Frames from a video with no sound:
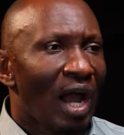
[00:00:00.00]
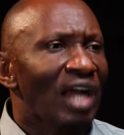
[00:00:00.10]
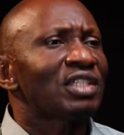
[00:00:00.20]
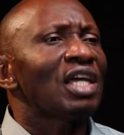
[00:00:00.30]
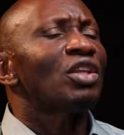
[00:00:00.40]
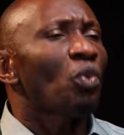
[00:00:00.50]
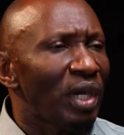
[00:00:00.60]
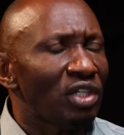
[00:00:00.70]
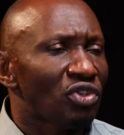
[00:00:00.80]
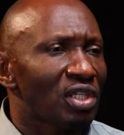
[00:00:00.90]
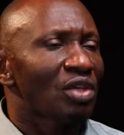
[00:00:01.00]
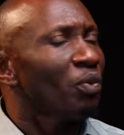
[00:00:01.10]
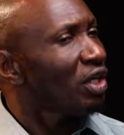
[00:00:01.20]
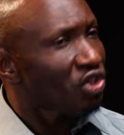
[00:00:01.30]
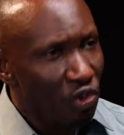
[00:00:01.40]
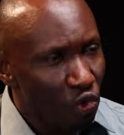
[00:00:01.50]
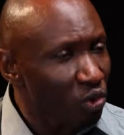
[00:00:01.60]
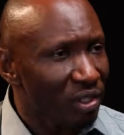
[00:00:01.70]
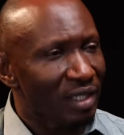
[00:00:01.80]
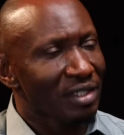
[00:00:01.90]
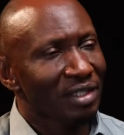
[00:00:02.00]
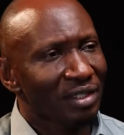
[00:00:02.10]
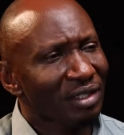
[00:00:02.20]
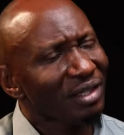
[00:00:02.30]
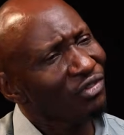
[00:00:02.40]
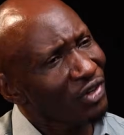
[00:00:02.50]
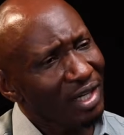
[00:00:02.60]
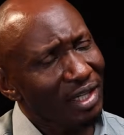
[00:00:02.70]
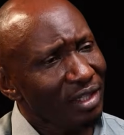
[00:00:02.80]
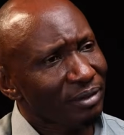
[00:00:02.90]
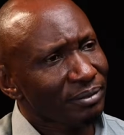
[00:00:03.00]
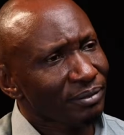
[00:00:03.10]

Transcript: and tell the waitress the way she's useless. Really?